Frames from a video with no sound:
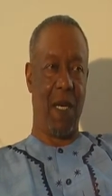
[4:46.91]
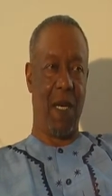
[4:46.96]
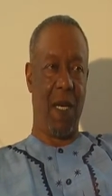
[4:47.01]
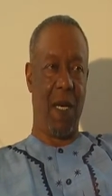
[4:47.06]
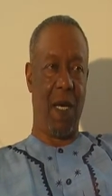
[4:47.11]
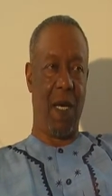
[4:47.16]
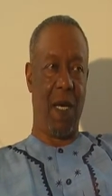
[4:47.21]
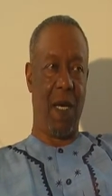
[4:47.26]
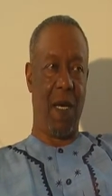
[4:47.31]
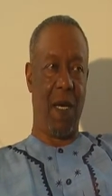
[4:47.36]

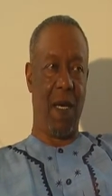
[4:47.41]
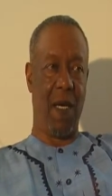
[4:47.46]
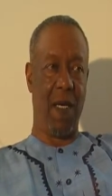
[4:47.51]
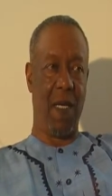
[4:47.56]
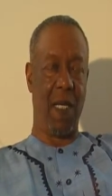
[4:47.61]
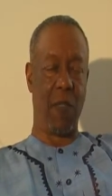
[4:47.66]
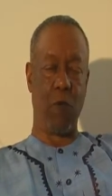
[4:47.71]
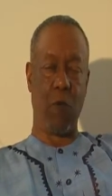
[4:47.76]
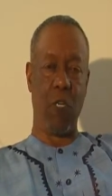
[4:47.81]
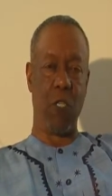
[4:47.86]
Uh,
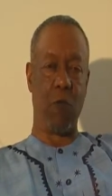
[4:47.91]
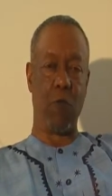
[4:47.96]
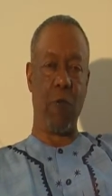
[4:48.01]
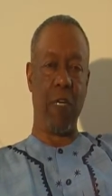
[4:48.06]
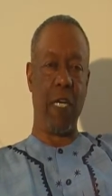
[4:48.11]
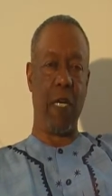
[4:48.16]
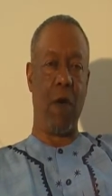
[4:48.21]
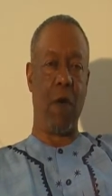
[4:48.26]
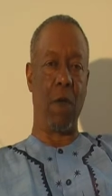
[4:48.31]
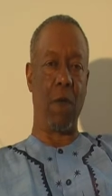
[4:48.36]
in other words,
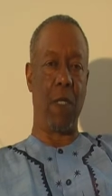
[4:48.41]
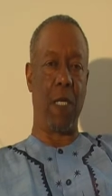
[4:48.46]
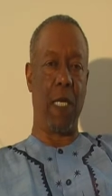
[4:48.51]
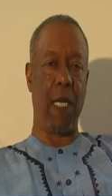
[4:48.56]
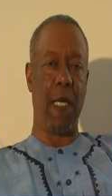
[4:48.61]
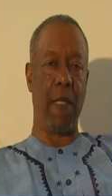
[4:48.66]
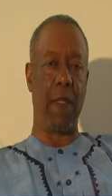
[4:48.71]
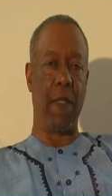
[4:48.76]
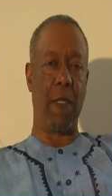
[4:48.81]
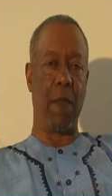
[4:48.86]
we don't
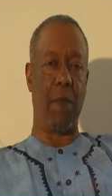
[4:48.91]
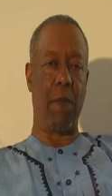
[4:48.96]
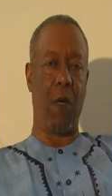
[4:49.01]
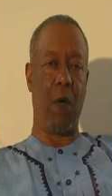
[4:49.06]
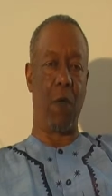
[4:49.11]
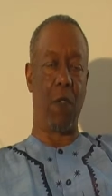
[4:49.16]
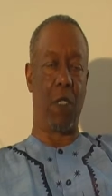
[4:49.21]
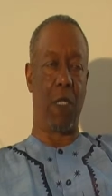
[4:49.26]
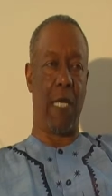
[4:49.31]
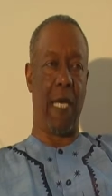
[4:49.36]
get the
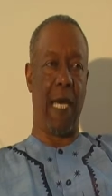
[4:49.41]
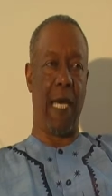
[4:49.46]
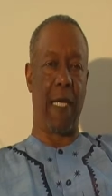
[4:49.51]
most